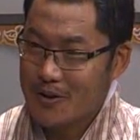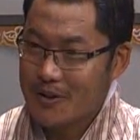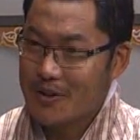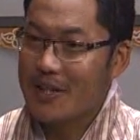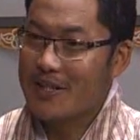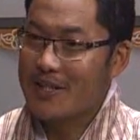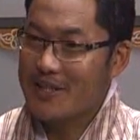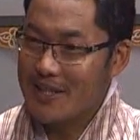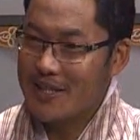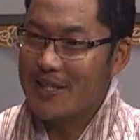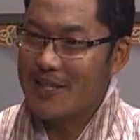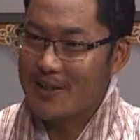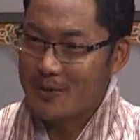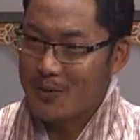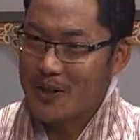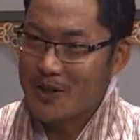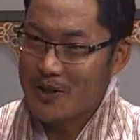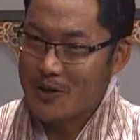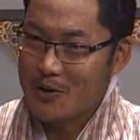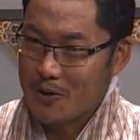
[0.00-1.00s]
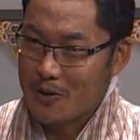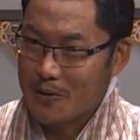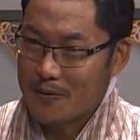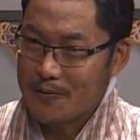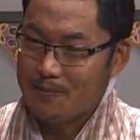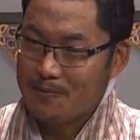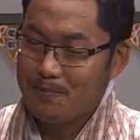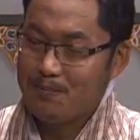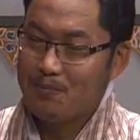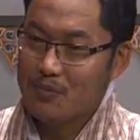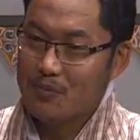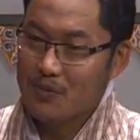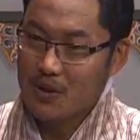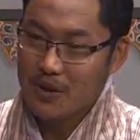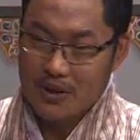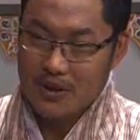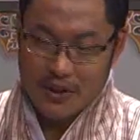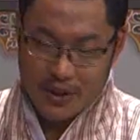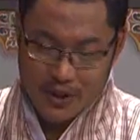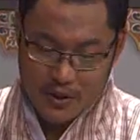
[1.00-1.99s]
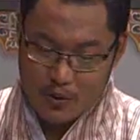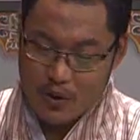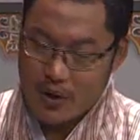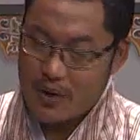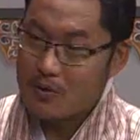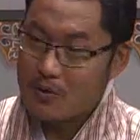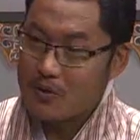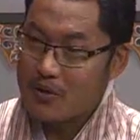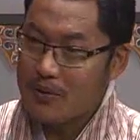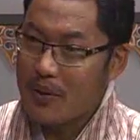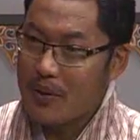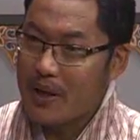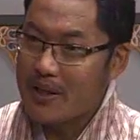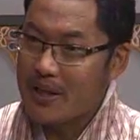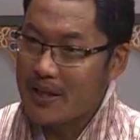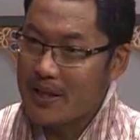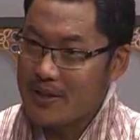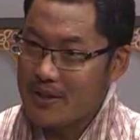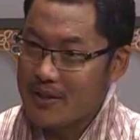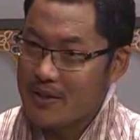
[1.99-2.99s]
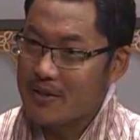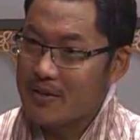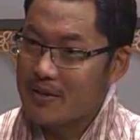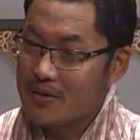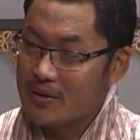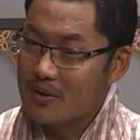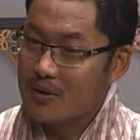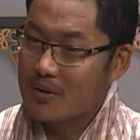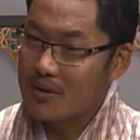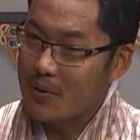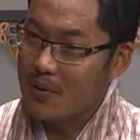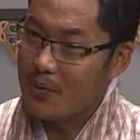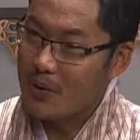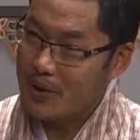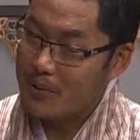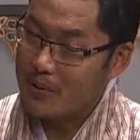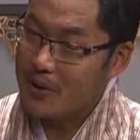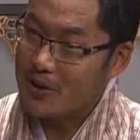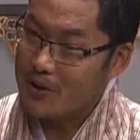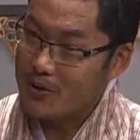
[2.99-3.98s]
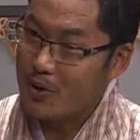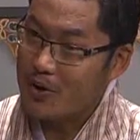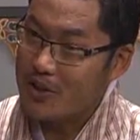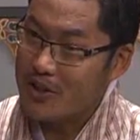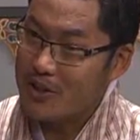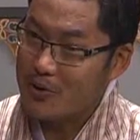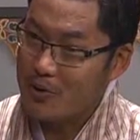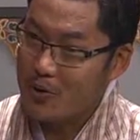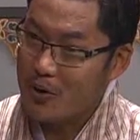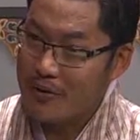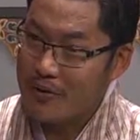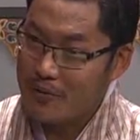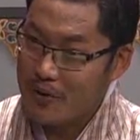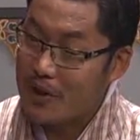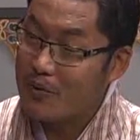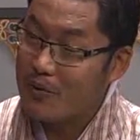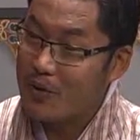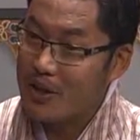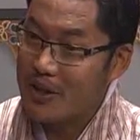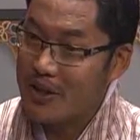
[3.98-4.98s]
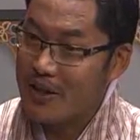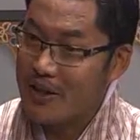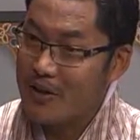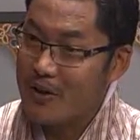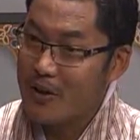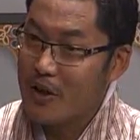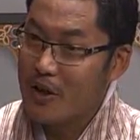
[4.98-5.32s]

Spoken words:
The state has one store, and you have to divide that the whatever resources you have equally